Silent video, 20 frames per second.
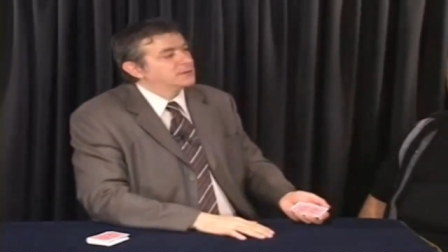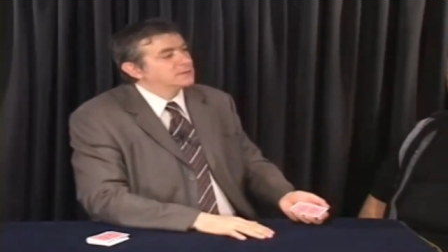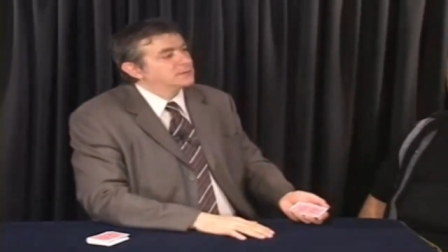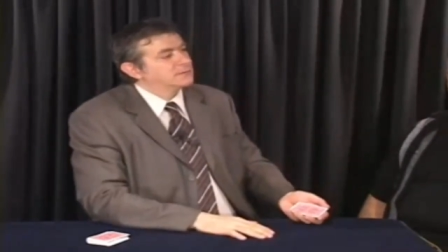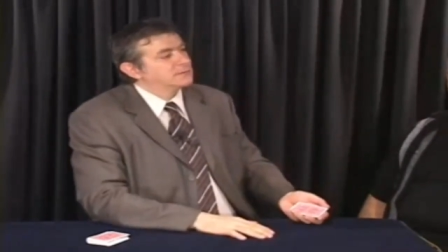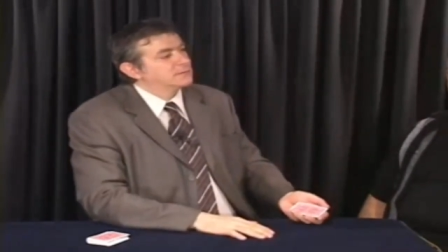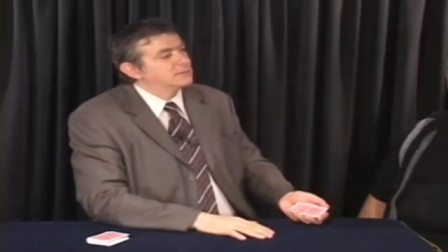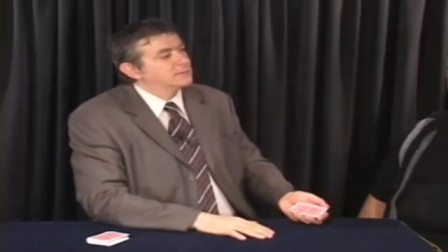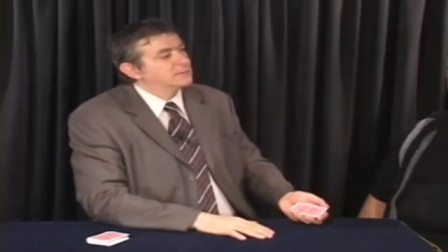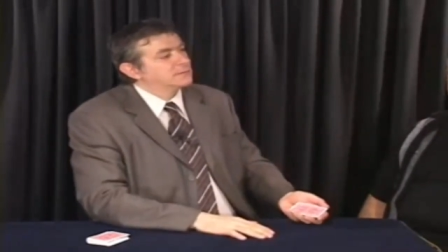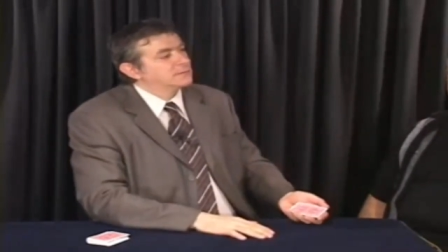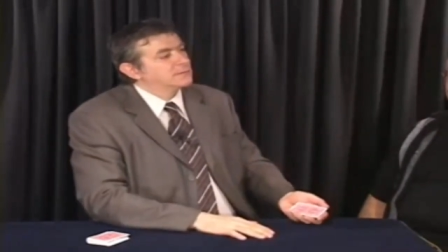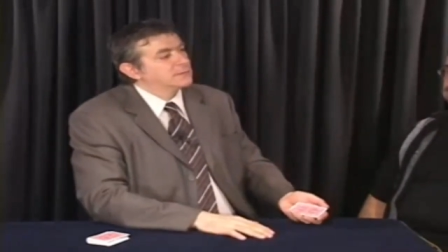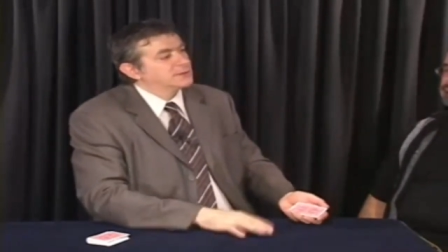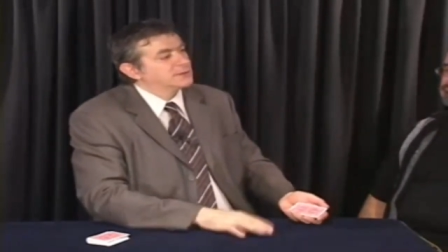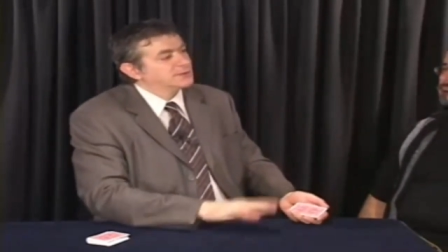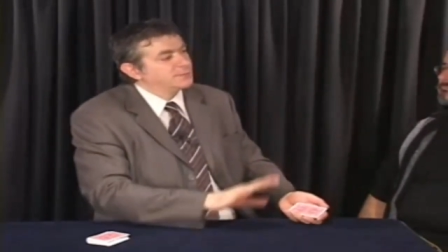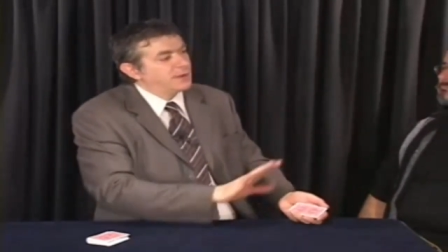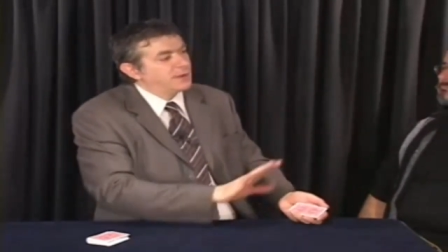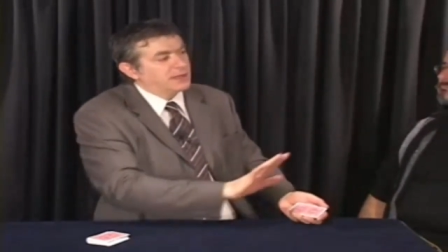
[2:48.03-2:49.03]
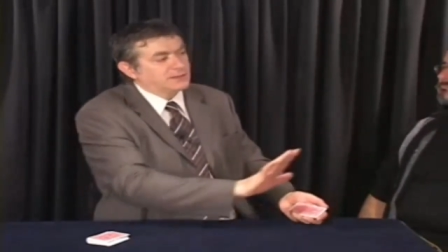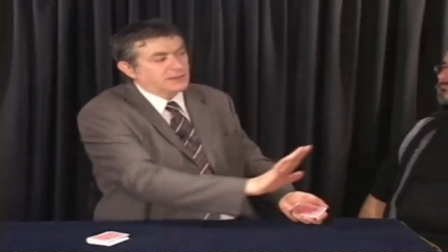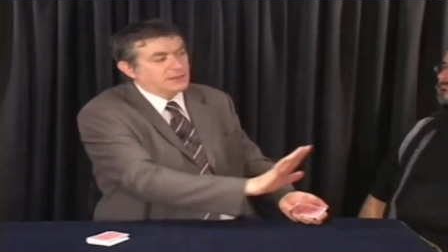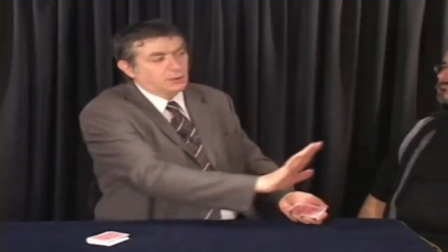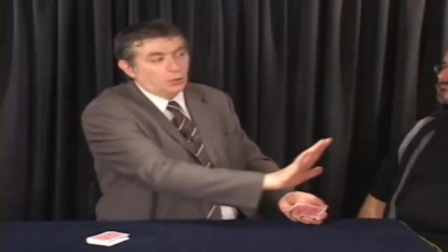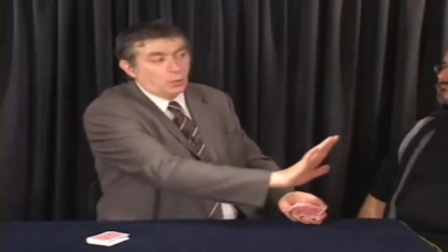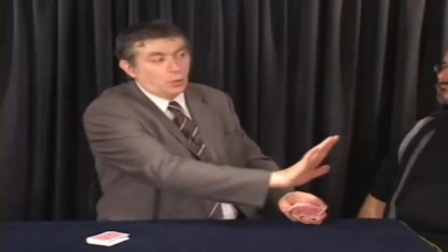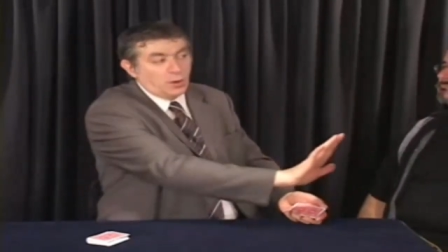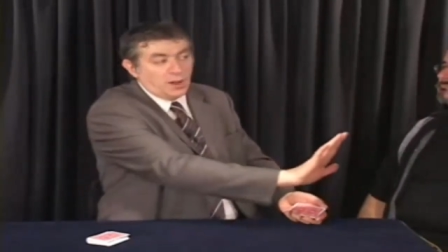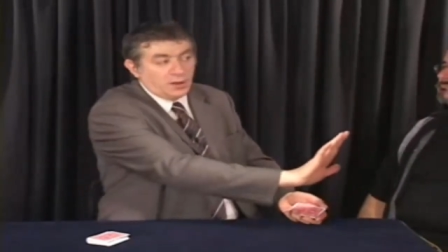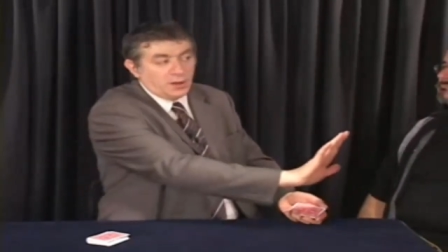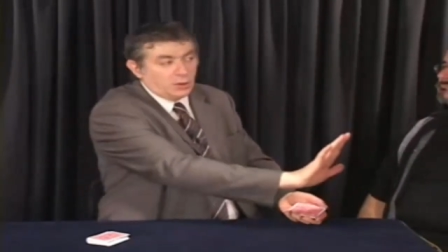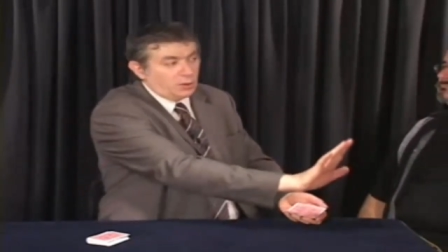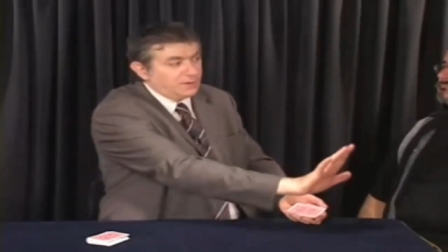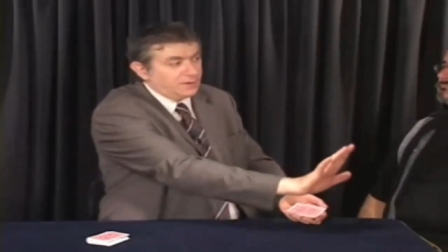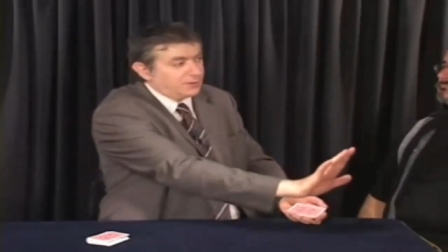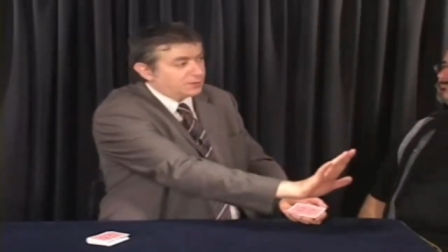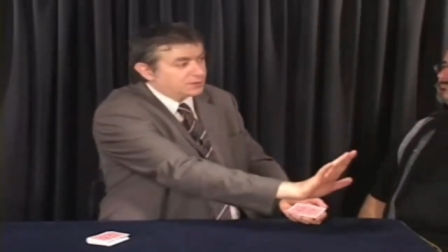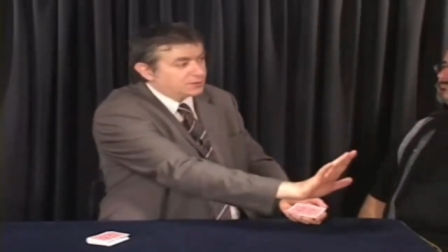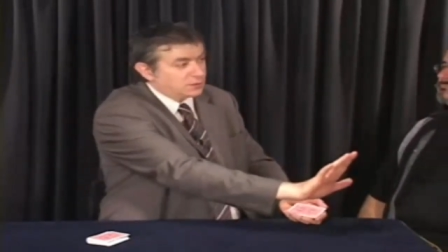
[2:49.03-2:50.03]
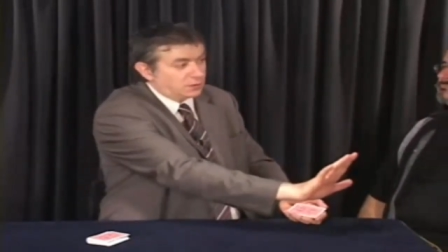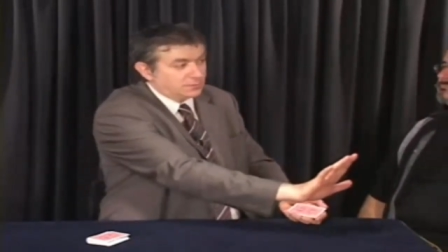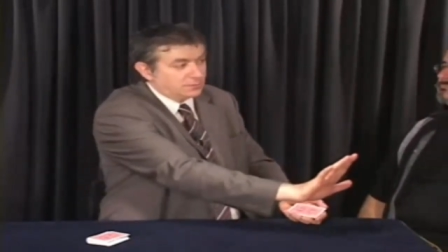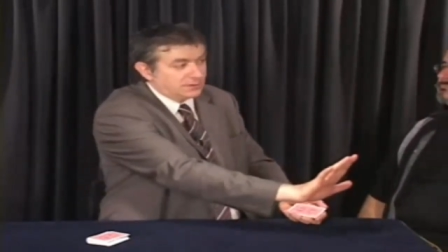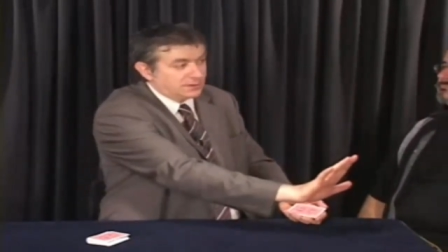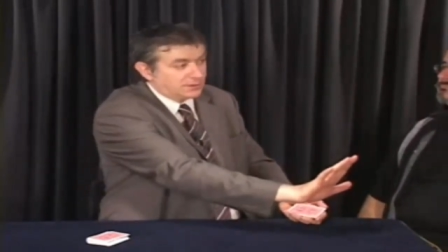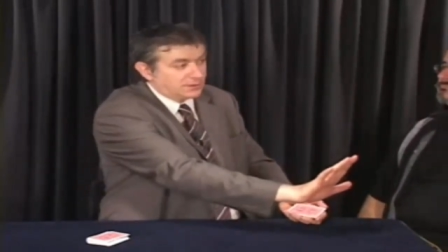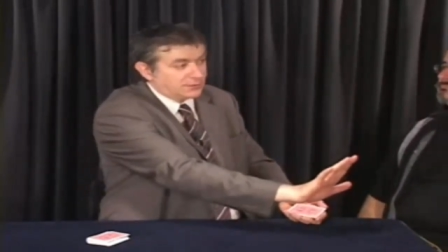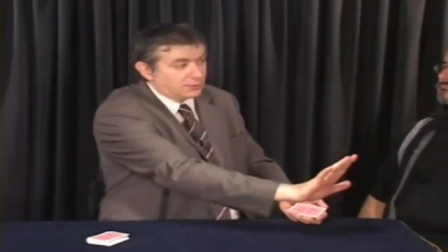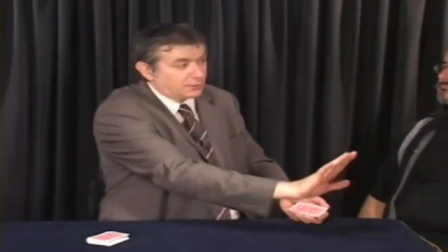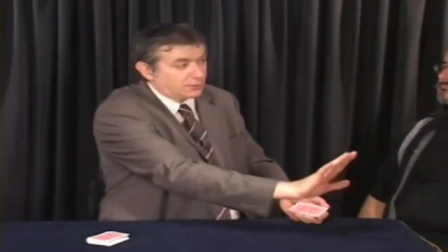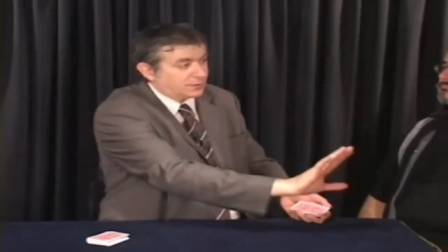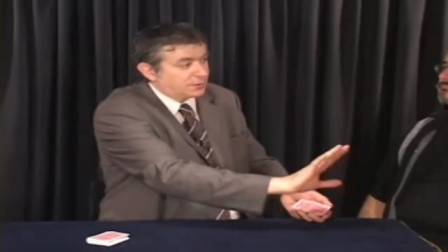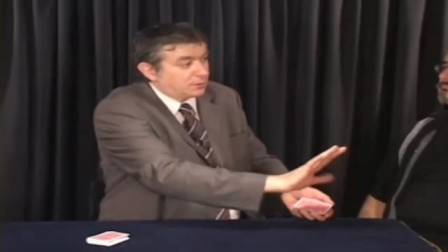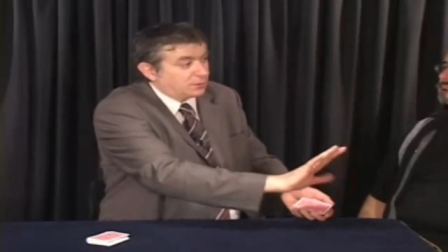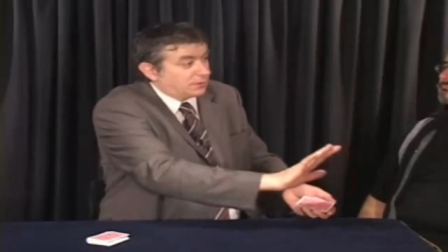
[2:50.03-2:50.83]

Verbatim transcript: Spades. Spades. I don't want to know if you told me the truth.